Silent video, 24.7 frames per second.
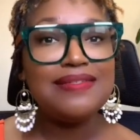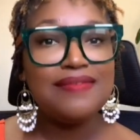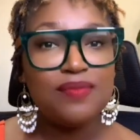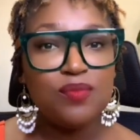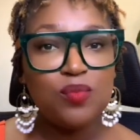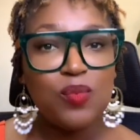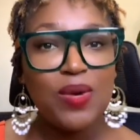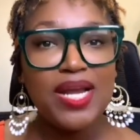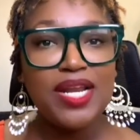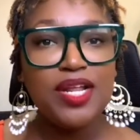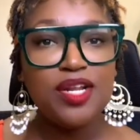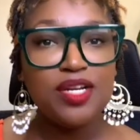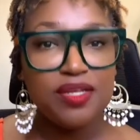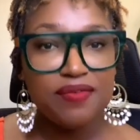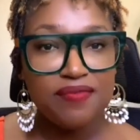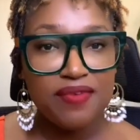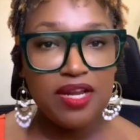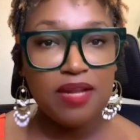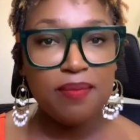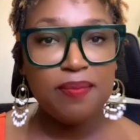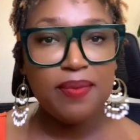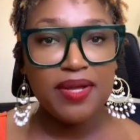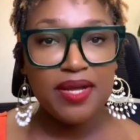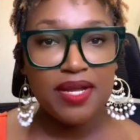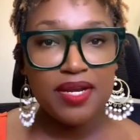while you're
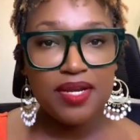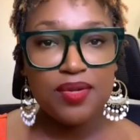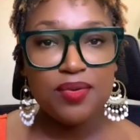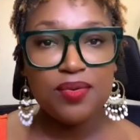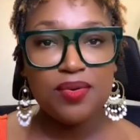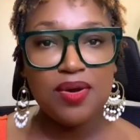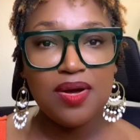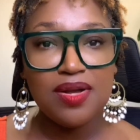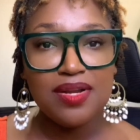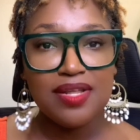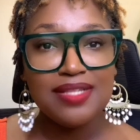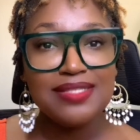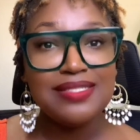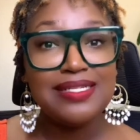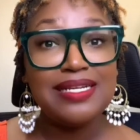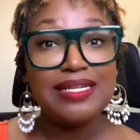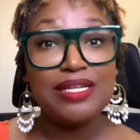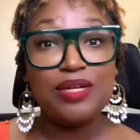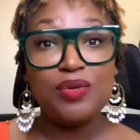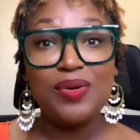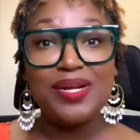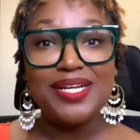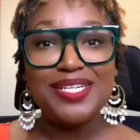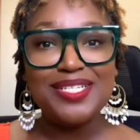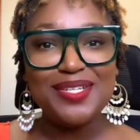developing a new audience and a
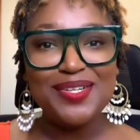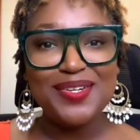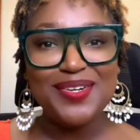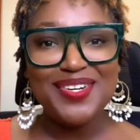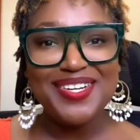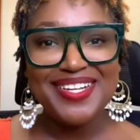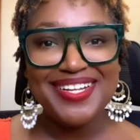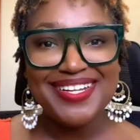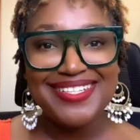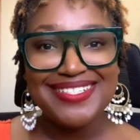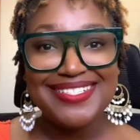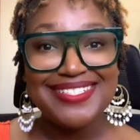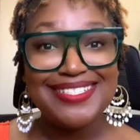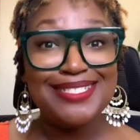greater audience.